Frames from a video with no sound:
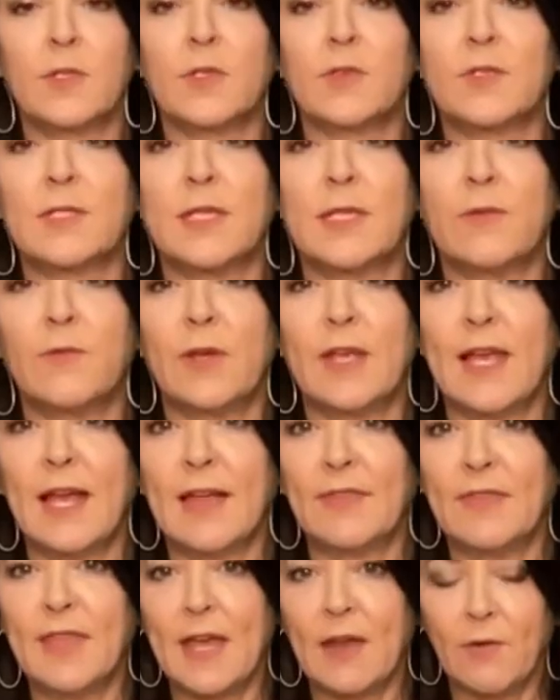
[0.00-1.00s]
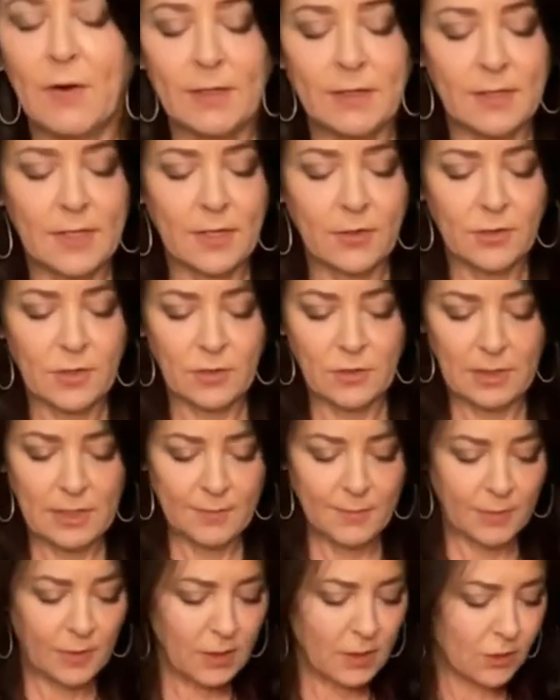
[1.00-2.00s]
So see, we got that right there. So
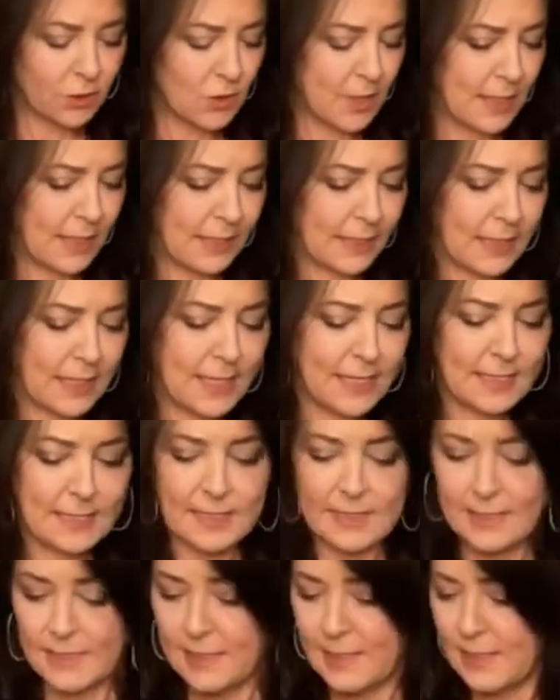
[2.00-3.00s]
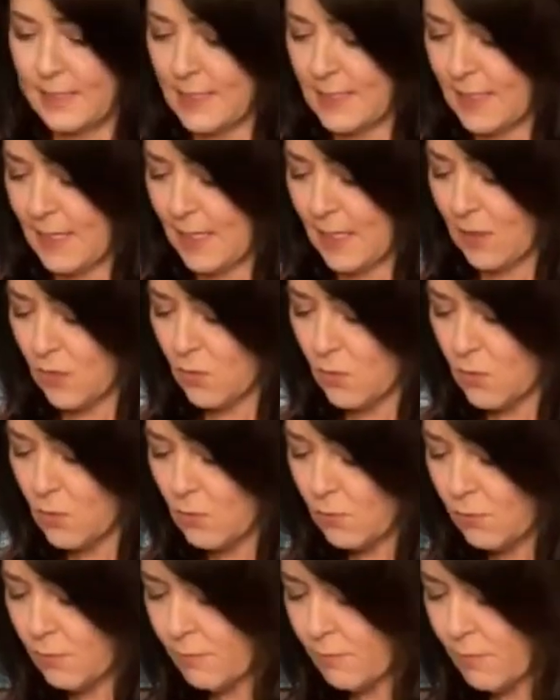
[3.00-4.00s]
let, I'm gonna try to lay this
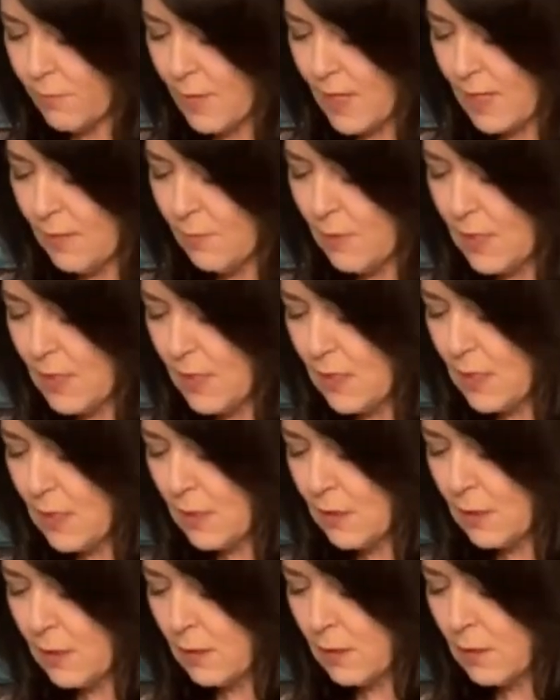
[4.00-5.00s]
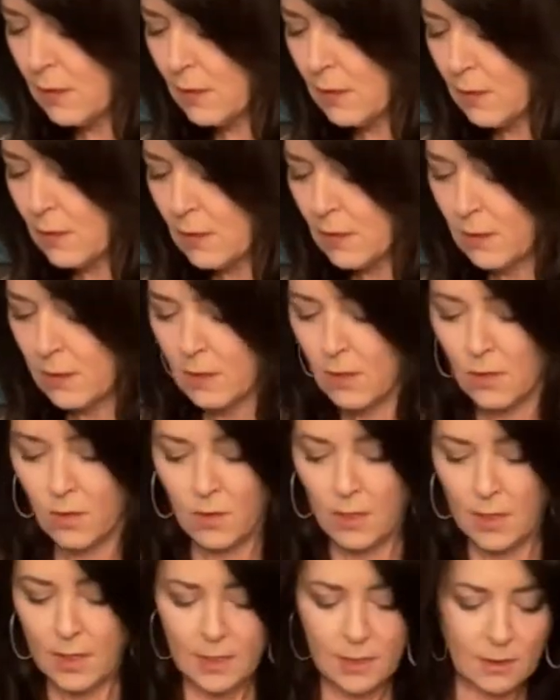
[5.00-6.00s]
down maybe and,
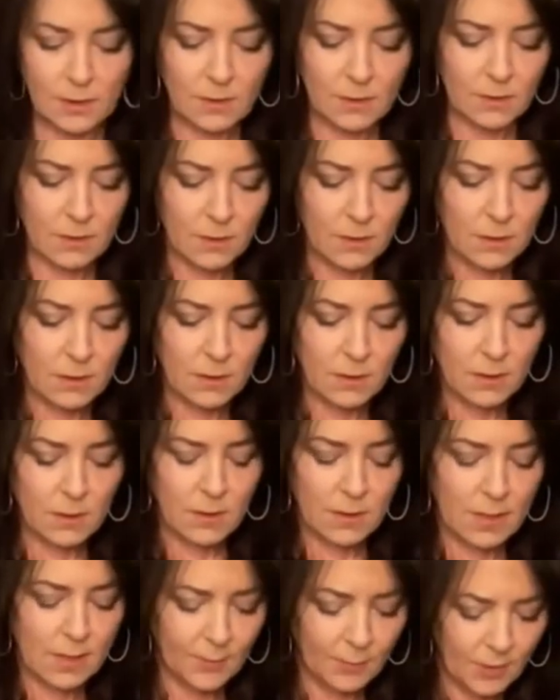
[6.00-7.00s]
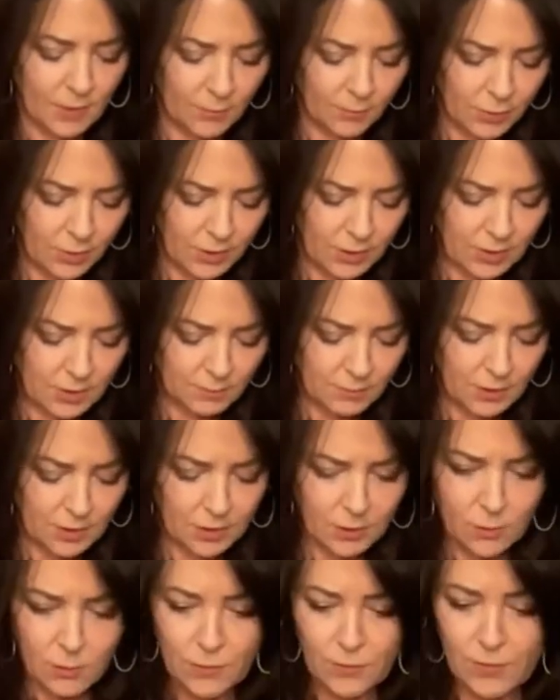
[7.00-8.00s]
all right. Now I'm gonna put some
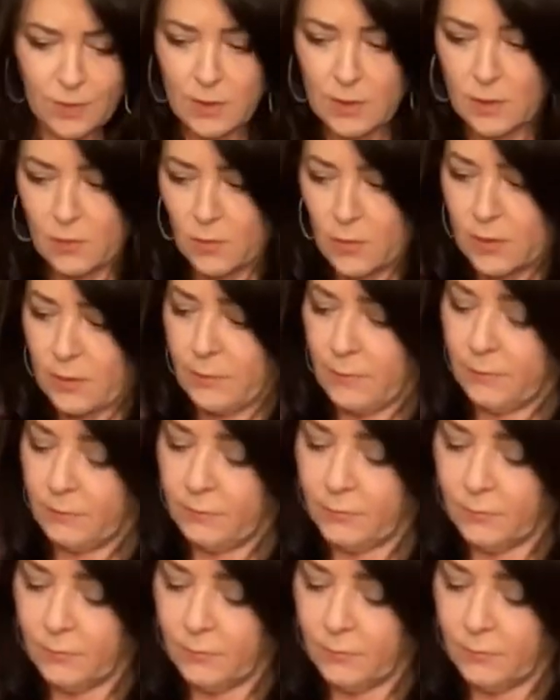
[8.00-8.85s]
glue on this one.